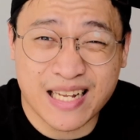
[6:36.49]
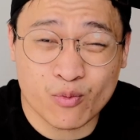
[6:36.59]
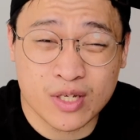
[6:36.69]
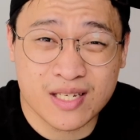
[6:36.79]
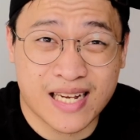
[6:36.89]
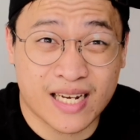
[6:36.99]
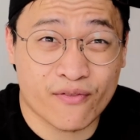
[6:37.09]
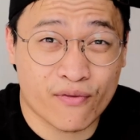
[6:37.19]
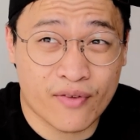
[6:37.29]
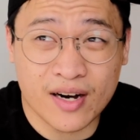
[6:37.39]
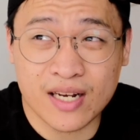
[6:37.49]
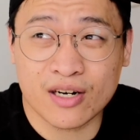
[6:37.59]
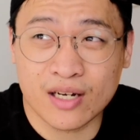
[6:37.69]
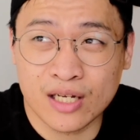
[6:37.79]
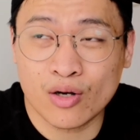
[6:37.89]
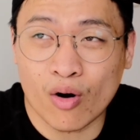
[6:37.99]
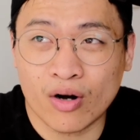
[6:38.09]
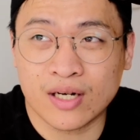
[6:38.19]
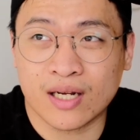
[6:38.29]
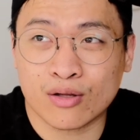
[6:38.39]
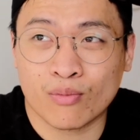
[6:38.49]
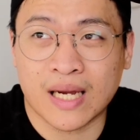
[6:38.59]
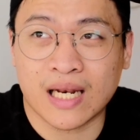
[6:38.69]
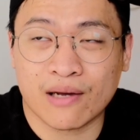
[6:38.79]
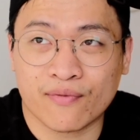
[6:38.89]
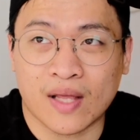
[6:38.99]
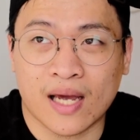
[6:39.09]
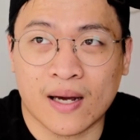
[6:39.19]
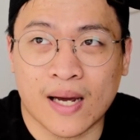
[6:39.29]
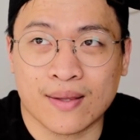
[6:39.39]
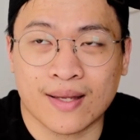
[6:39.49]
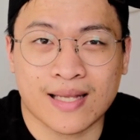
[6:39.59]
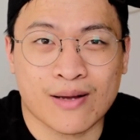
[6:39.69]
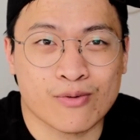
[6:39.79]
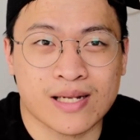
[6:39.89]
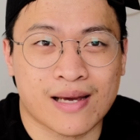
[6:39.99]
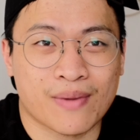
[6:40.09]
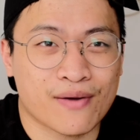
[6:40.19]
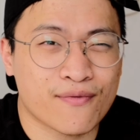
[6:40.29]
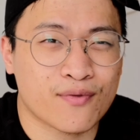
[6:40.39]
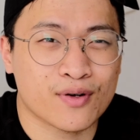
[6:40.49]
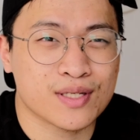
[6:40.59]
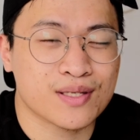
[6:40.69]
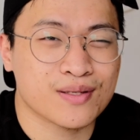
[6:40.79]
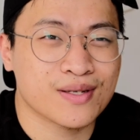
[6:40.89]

That was like very early on into my lifting. I think that was like my first